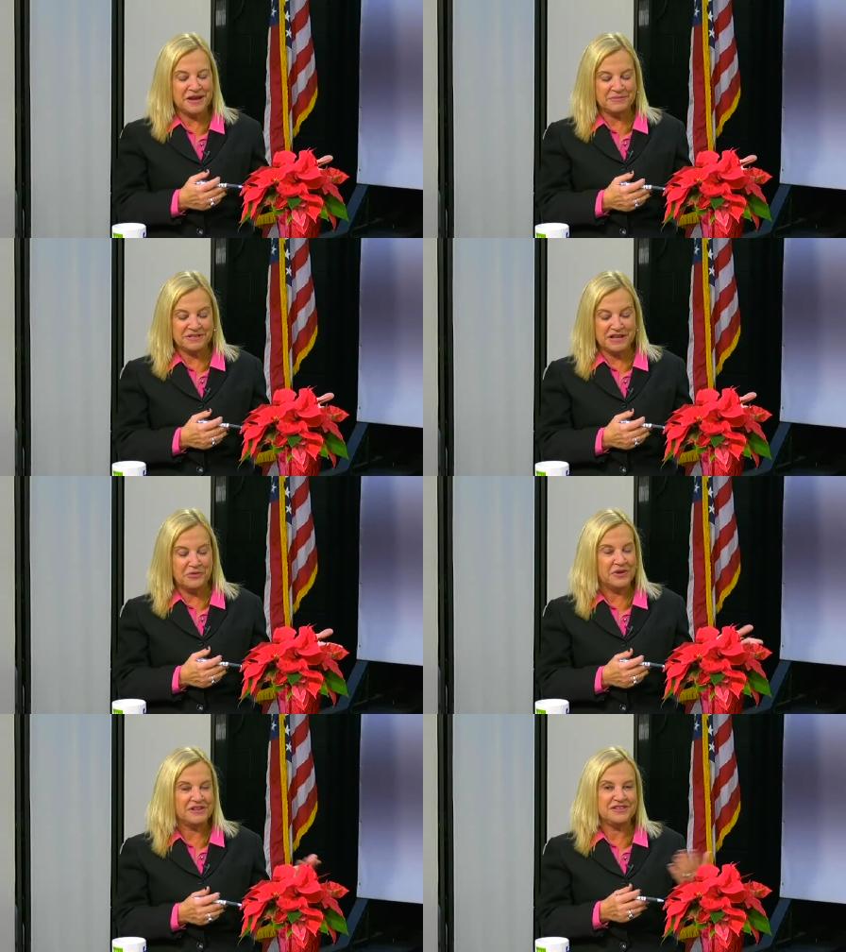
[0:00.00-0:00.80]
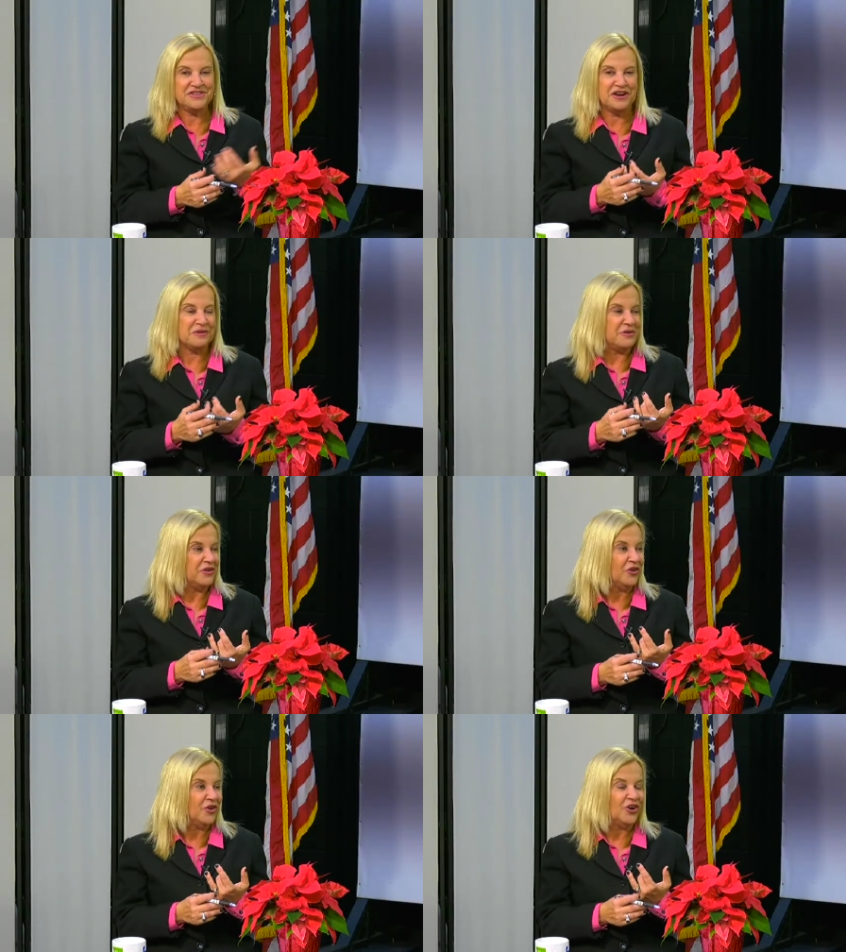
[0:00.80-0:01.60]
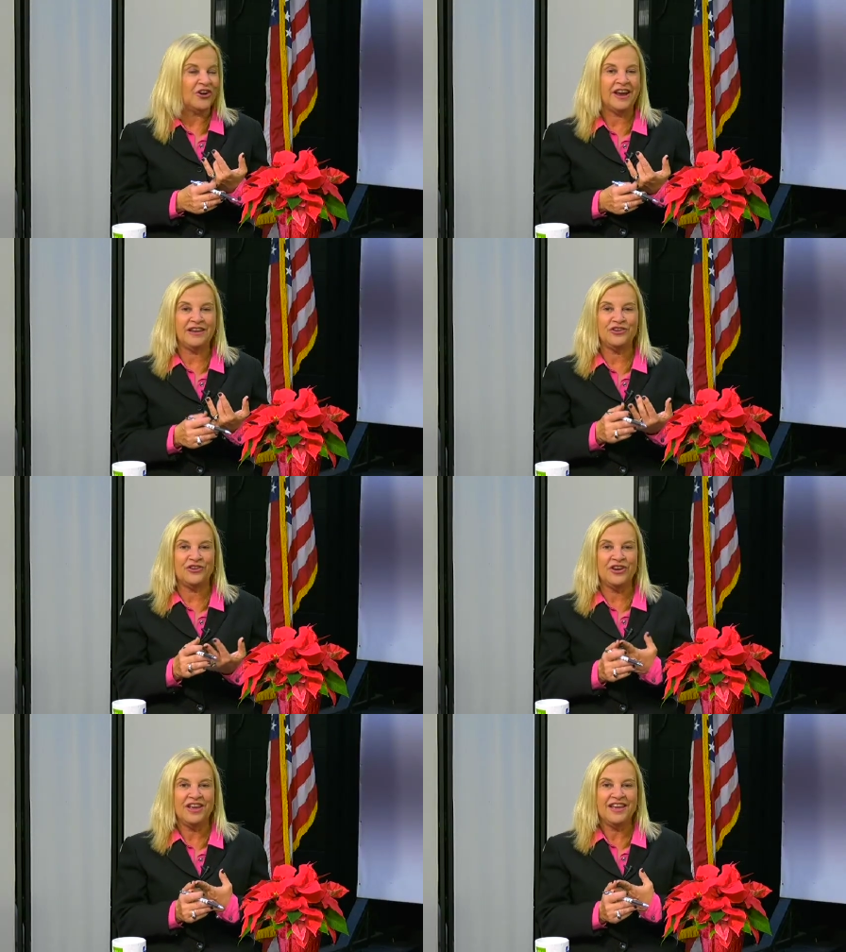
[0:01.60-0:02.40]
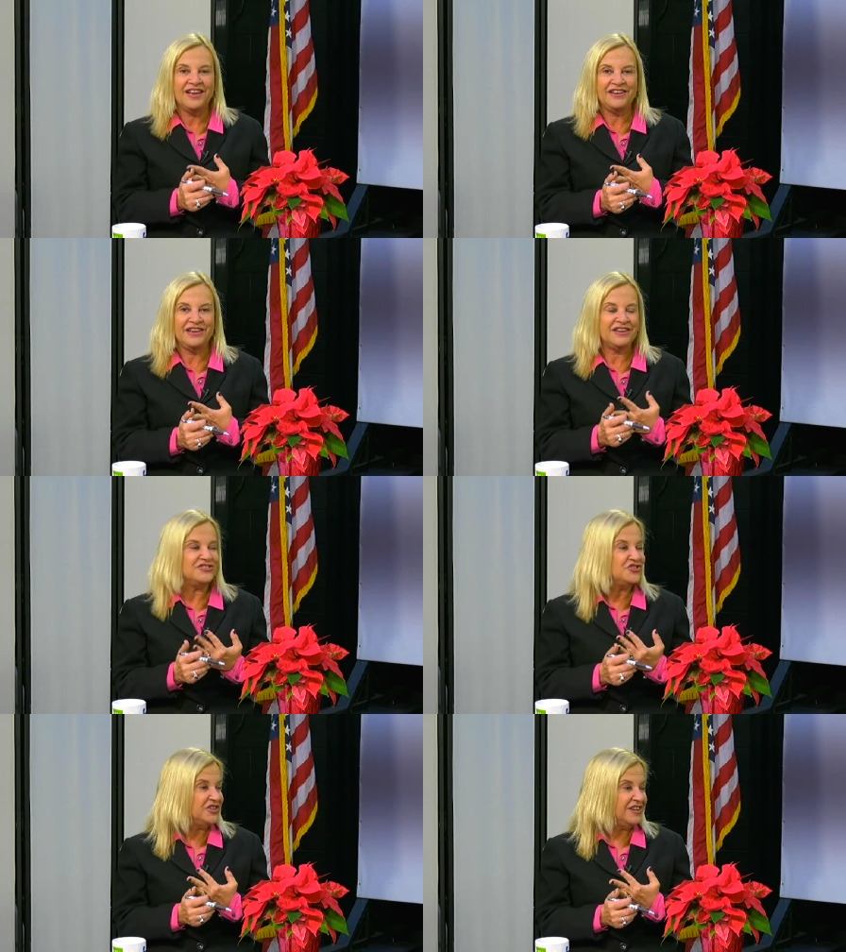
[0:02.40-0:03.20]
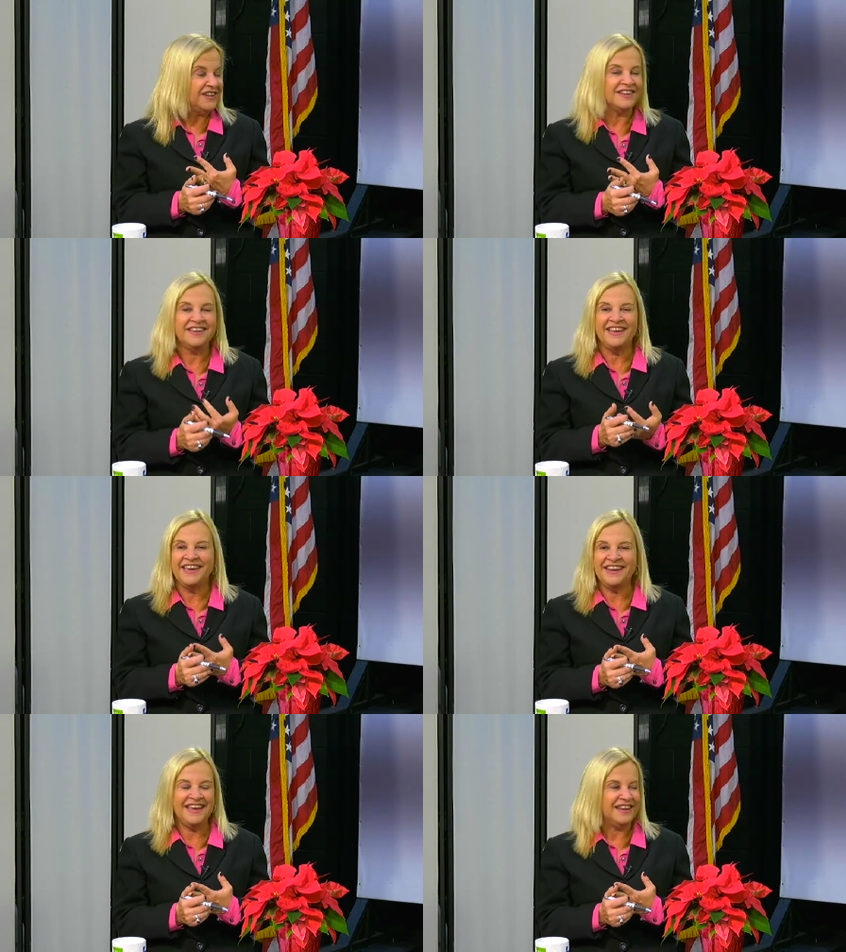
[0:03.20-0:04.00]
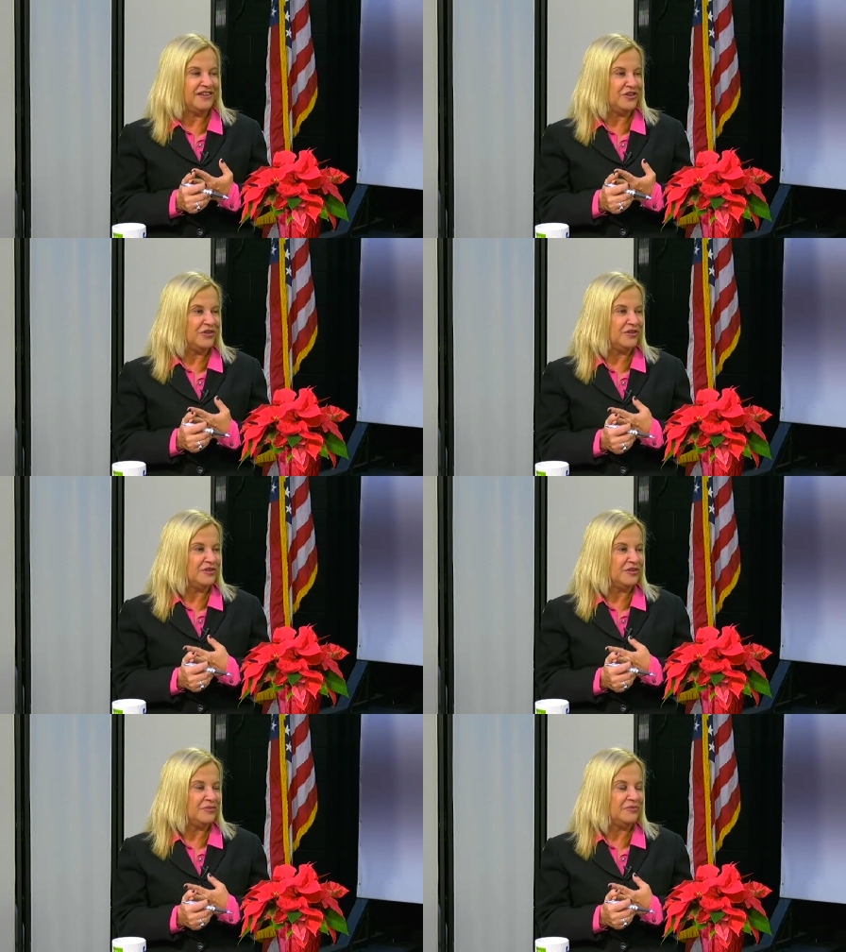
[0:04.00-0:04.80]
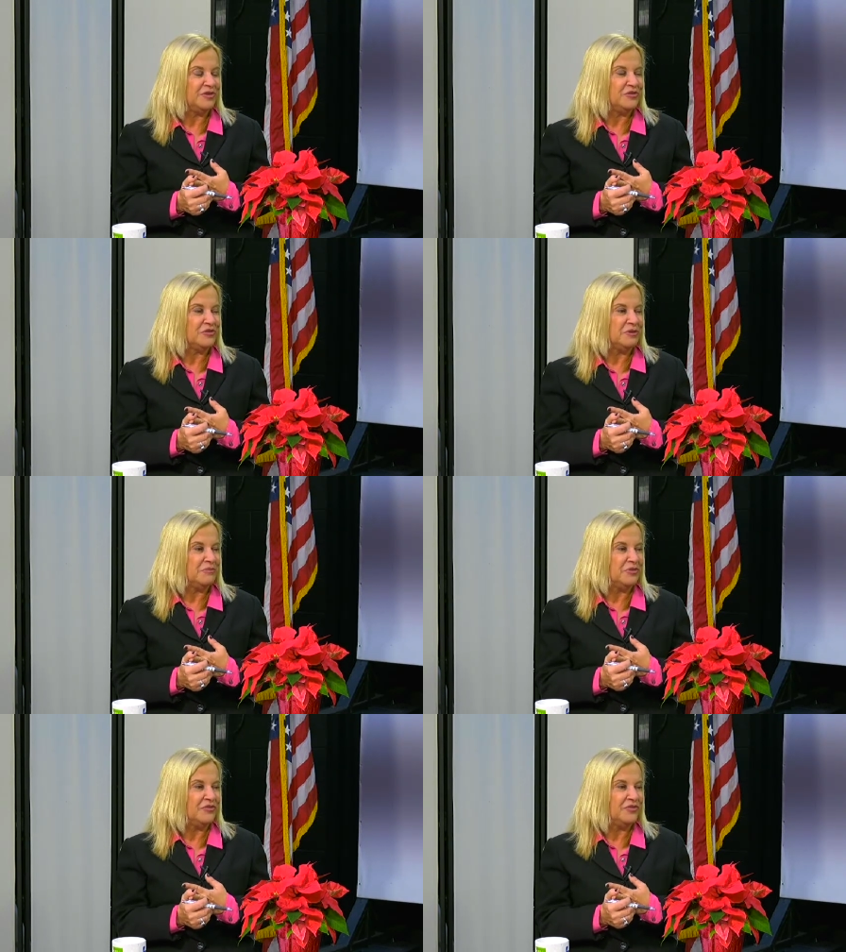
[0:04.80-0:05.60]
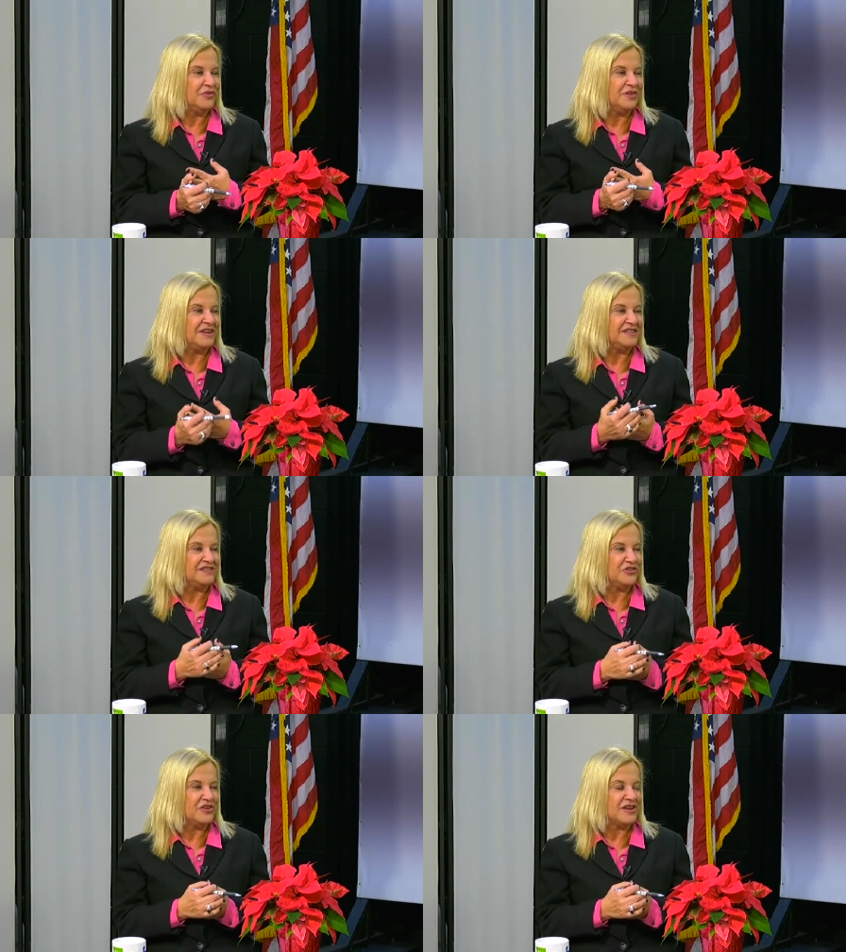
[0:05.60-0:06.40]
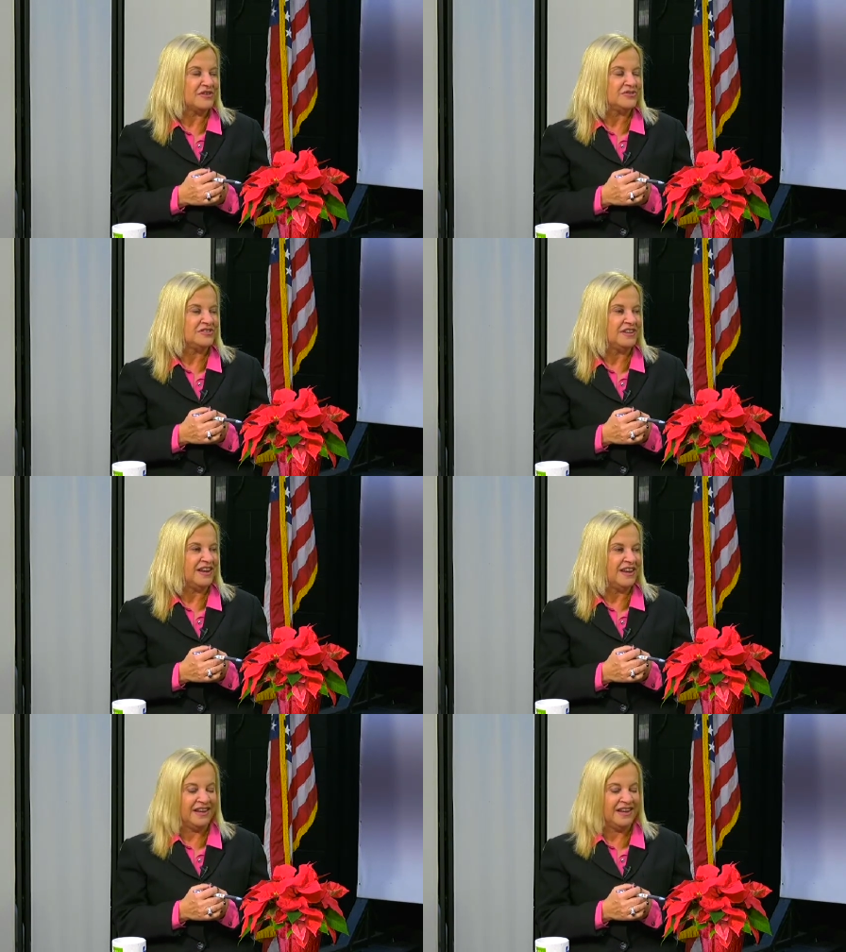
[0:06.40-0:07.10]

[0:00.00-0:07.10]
time to segue to talk about her and your uh, Gina and Anna, your other your, your three beautiful ladies in your house. That's